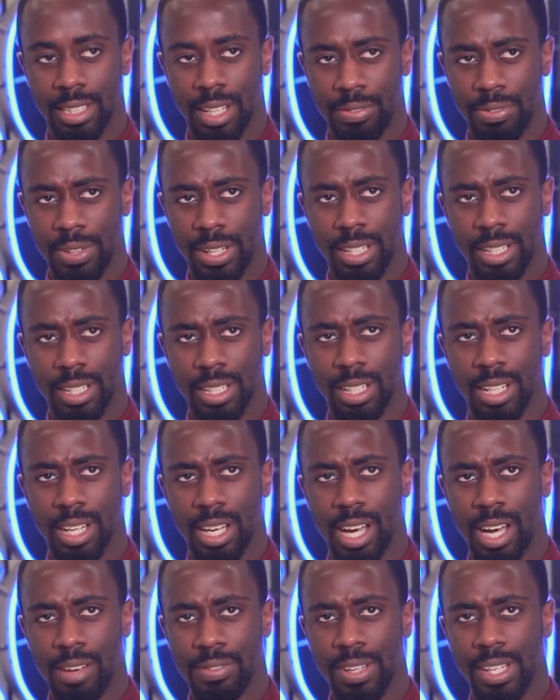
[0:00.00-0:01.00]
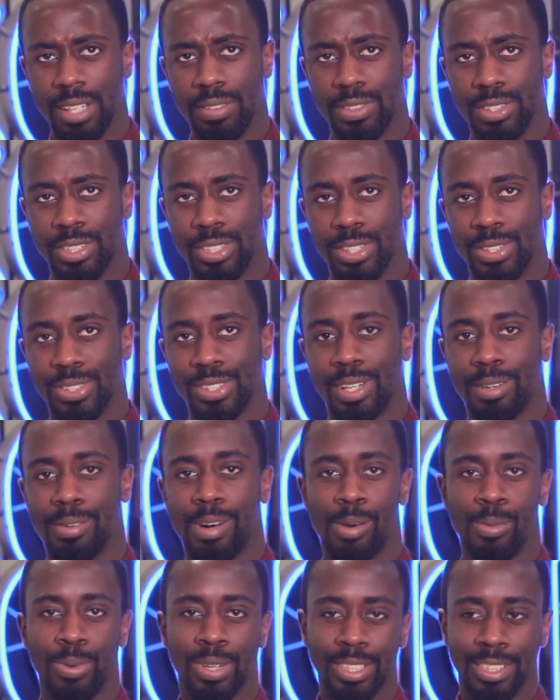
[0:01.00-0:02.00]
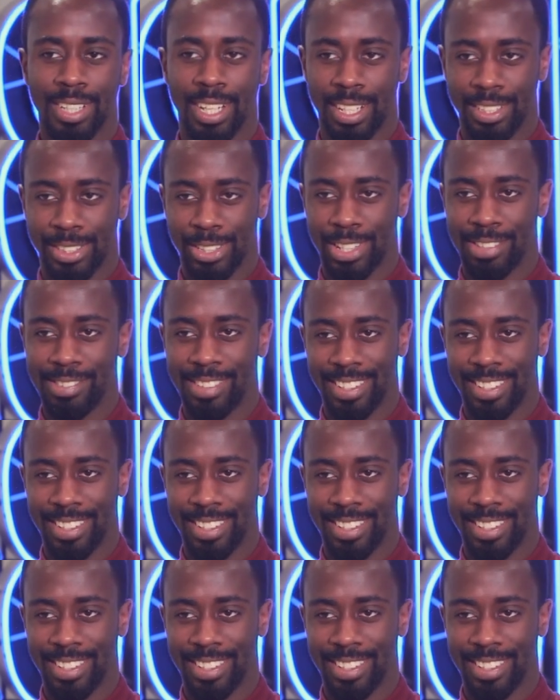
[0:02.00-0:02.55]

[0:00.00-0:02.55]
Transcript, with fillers: think even Jones, I wanted, can I turn